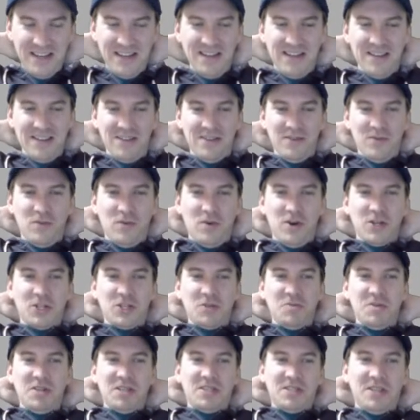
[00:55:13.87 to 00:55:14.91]
The
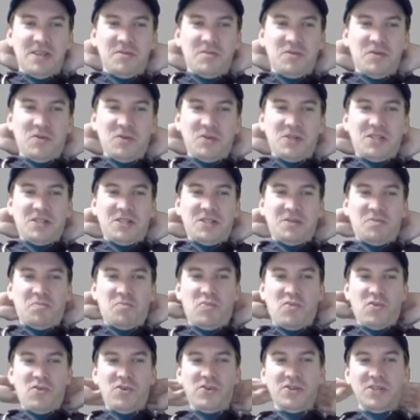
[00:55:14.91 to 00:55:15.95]
Watchman example was just
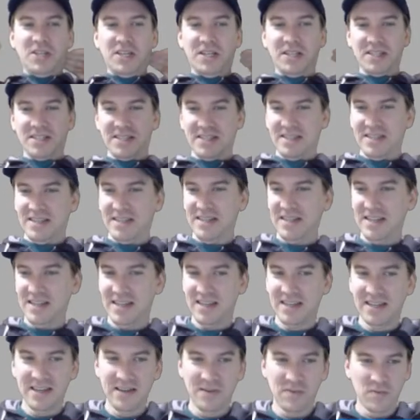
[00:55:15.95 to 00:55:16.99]
brilliant.
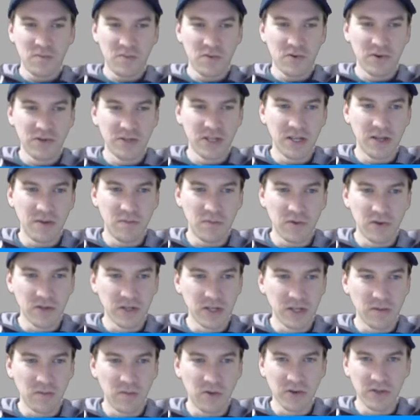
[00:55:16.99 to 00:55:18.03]
Brilliant,
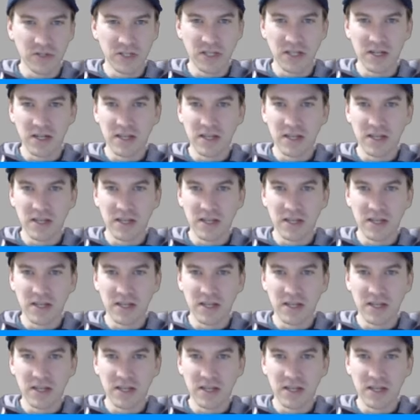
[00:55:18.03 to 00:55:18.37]
brilliant, brilliant.